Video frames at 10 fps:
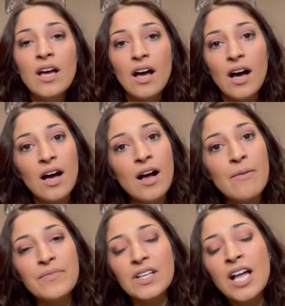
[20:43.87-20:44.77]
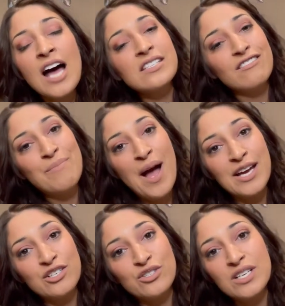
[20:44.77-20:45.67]
Lots of
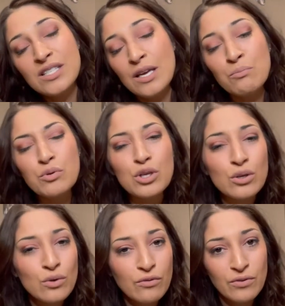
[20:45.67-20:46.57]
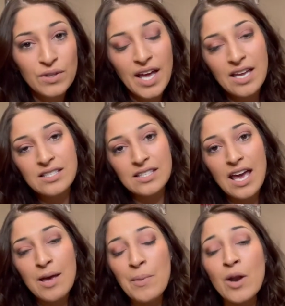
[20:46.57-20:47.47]
pine trees and beautiful
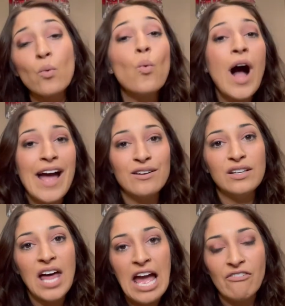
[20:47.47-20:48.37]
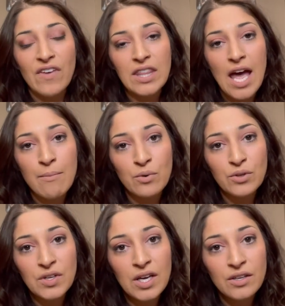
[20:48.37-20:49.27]
landscape and wildlife in the
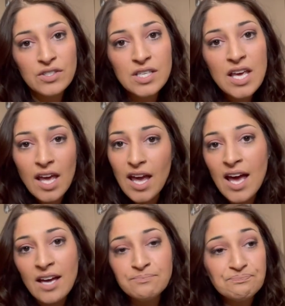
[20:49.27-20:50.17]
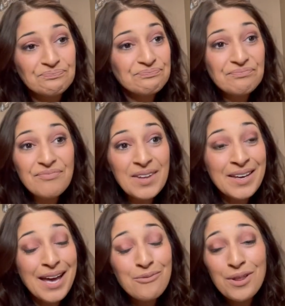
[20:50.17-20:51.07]
Emerald Hills. And
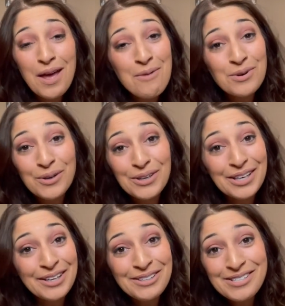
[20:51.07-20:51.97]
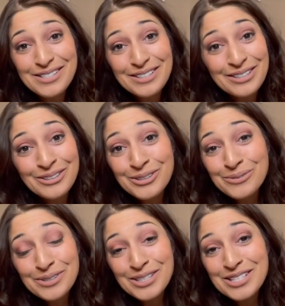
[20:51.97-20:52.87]
again, with Emerald Hills, you
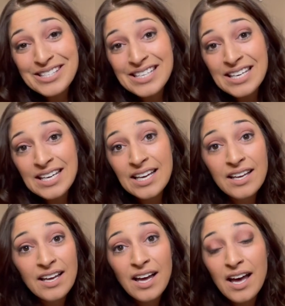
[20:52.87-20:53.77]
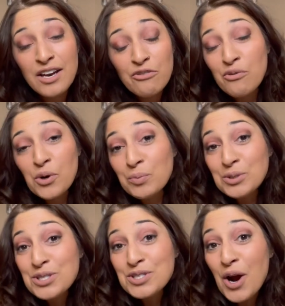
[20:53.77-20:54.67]
could see an affordable
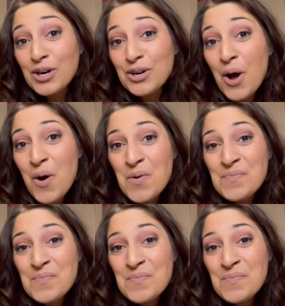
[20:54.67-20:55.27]
starter home,